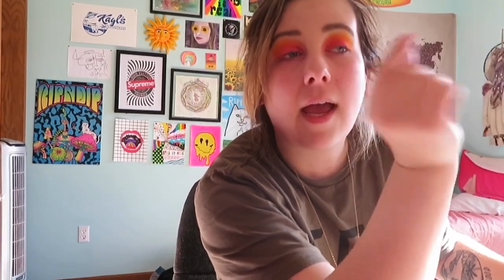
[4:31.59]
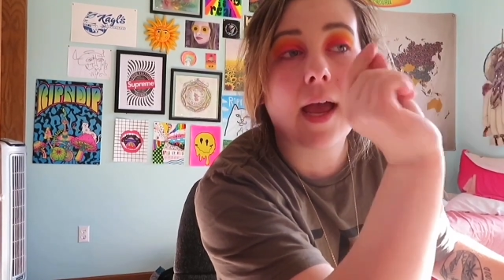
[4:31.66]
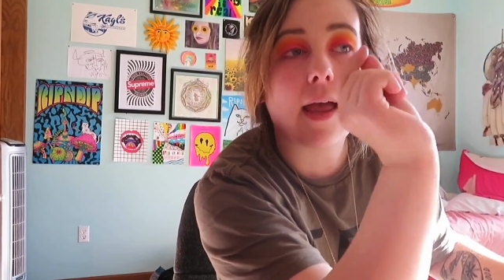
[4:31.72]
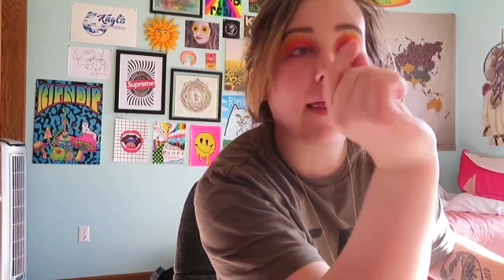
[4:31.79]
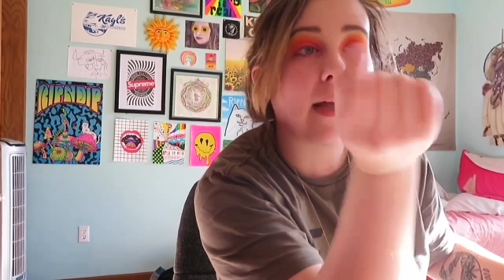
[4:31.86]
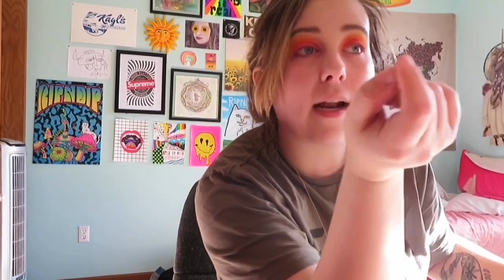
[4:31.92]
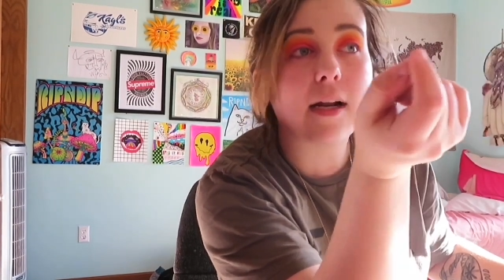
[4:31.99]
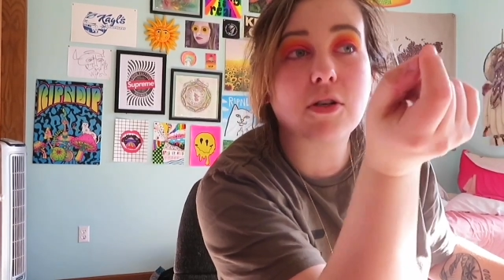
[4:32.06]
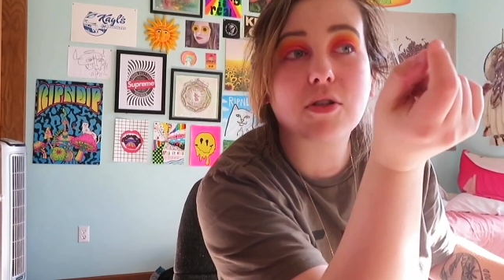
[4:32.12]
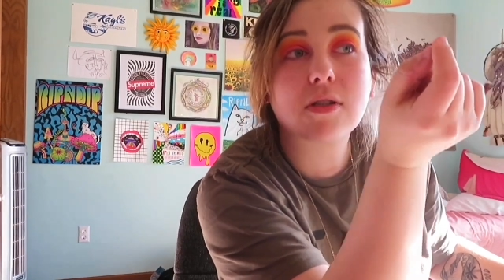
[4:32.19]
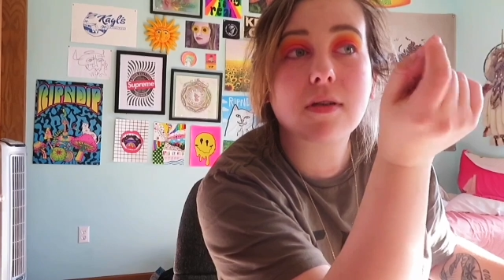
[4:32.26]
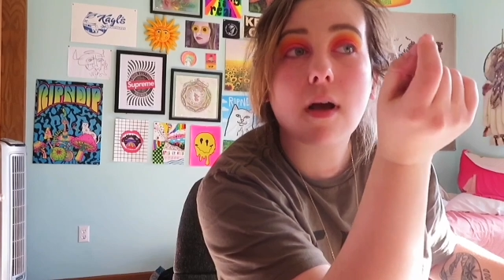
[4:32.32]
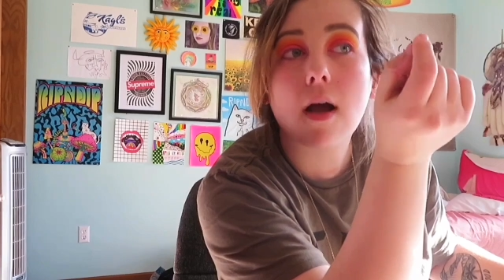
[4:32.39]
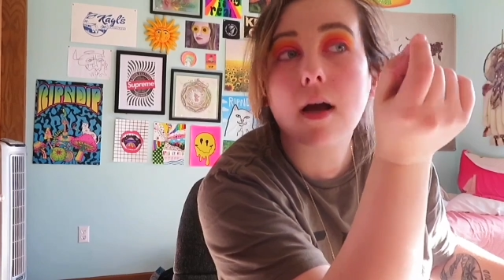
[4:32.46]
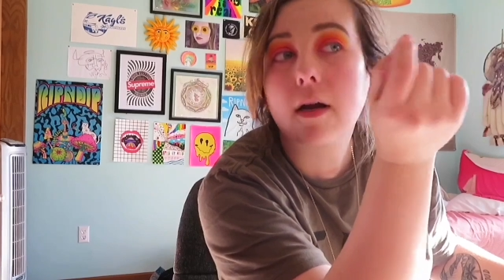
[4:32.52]
and then I
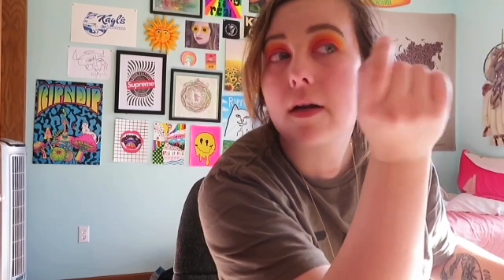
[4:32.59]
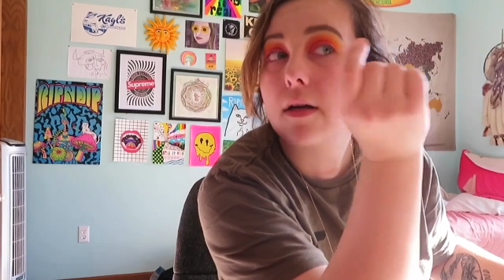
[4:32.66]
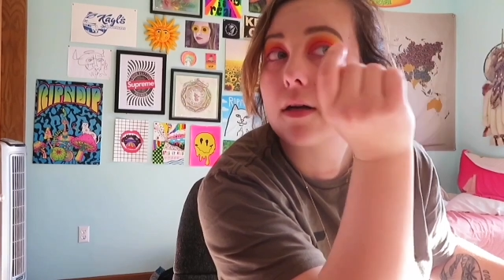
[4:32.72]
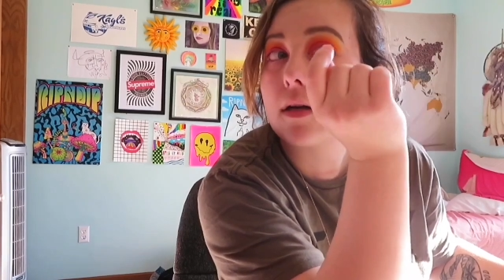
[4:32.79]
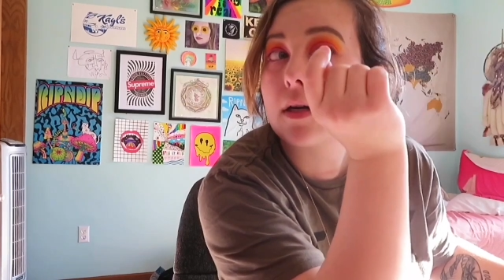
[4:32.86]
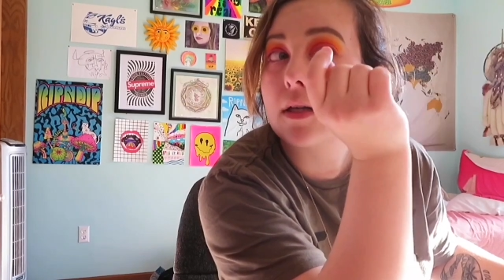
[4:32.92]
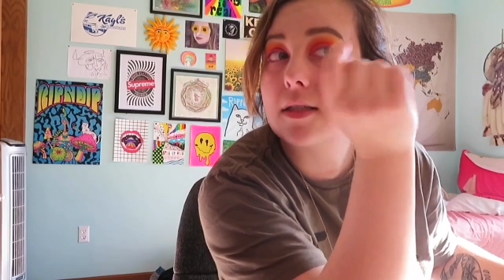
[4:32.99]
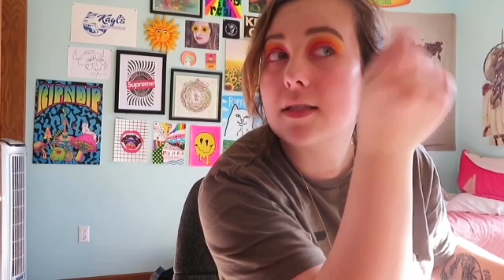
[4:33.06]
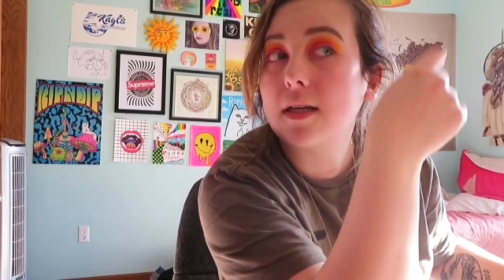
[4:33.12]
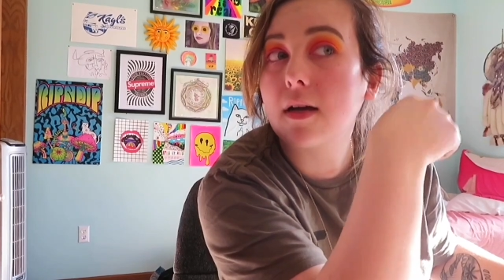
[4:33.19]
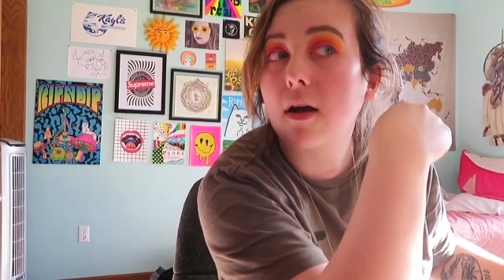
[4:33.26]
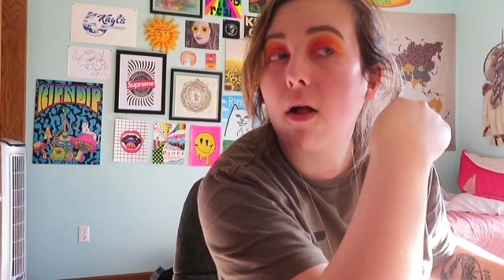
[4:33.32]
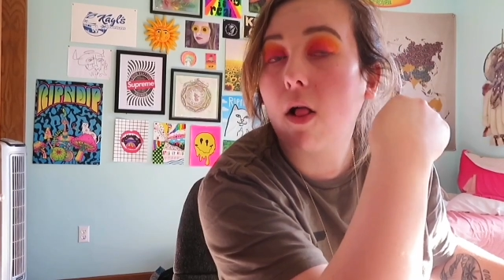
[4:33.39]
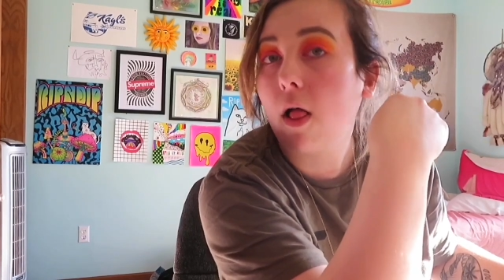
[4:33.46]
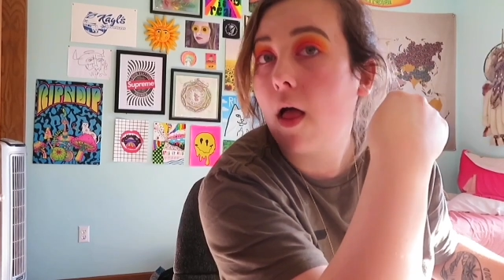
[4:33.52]
just
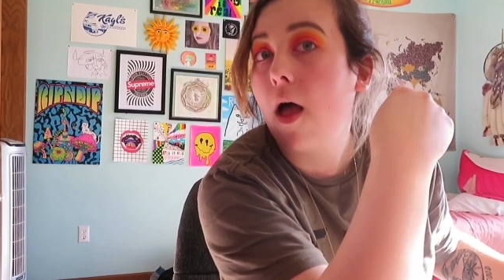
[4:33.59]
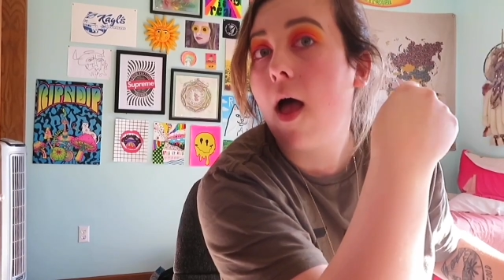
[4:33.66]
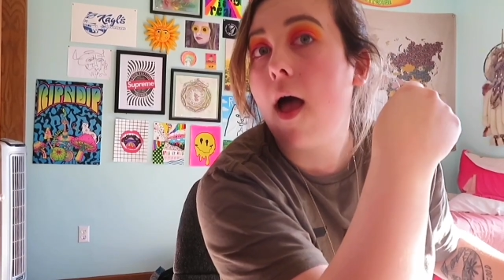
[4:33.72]
conceal